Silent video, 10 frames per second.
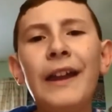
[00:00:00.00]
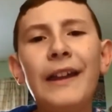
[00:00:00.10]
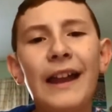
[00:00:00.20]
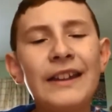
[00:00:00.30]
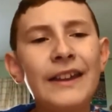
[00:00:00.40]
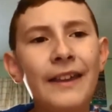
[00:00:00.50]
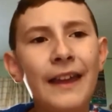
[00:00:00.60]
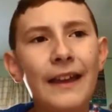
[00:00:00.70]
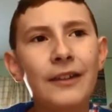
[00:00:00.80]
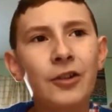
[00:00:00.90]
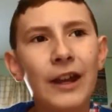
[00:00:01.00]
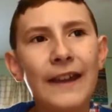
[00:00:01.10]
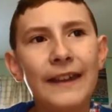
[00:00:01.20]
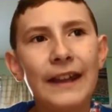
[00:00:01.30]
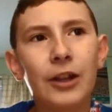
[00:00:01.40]
what? I just said
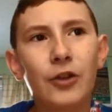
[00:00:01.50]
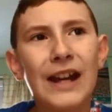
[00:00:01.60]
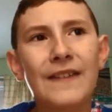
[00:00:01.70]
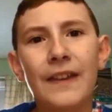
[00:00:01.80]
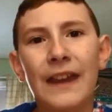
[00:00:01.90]
crazy and great at the